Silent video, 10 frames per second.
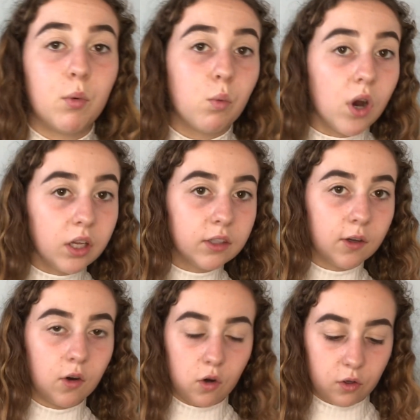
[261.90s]
Number one
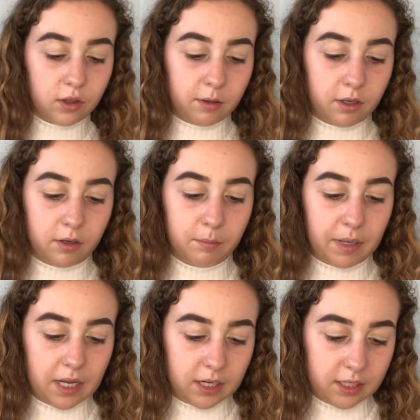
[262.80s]
on the
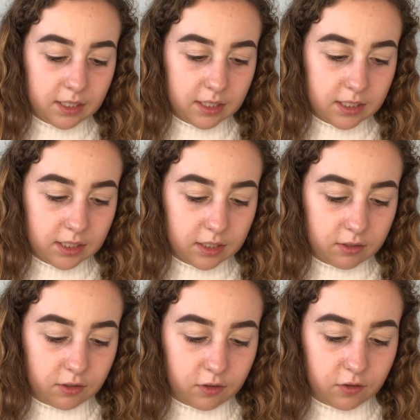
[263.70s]
palette
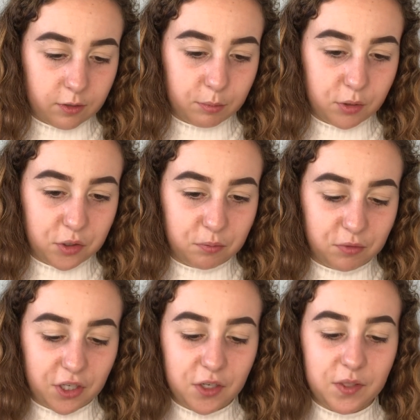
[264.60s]
on the bottom
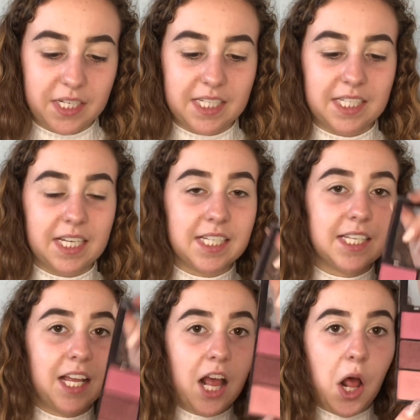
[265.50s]
row is
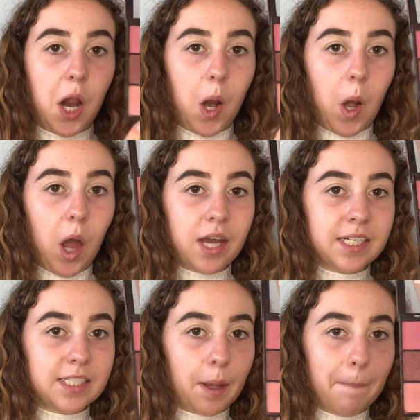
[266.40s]
this
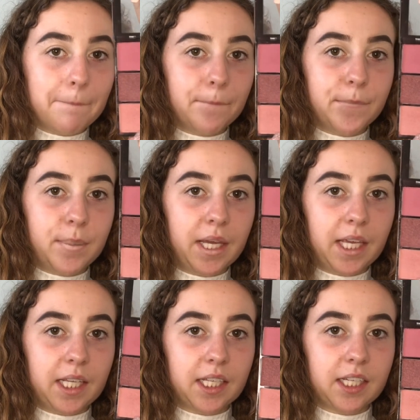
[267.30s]
light
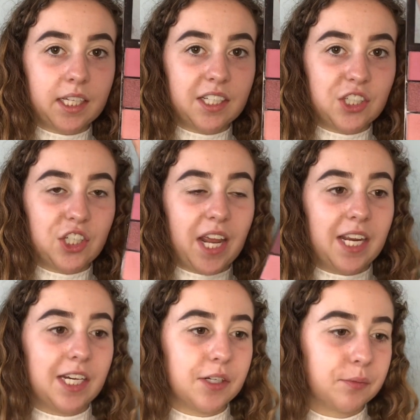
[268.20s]
pink
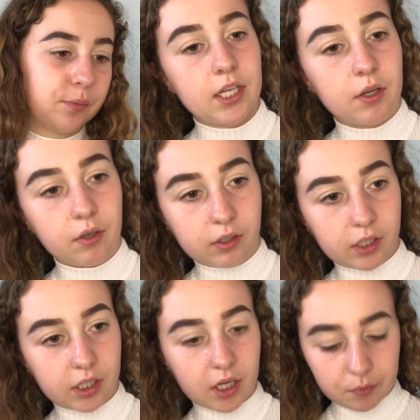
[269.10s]
shade. So I'm
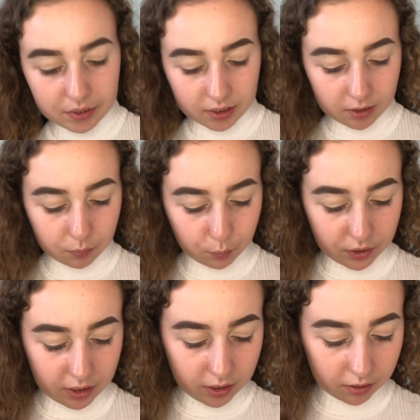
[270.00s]
going to go in
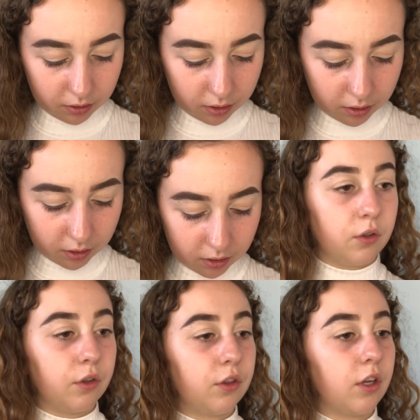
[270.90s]
with,
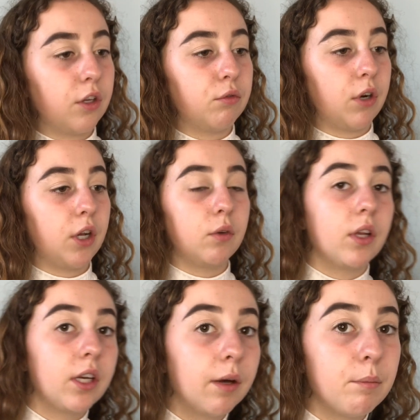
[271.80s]
on the third
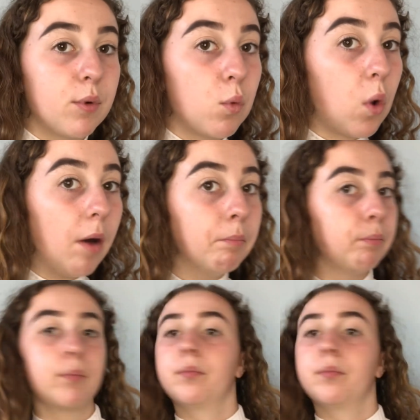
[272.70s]
row, number one.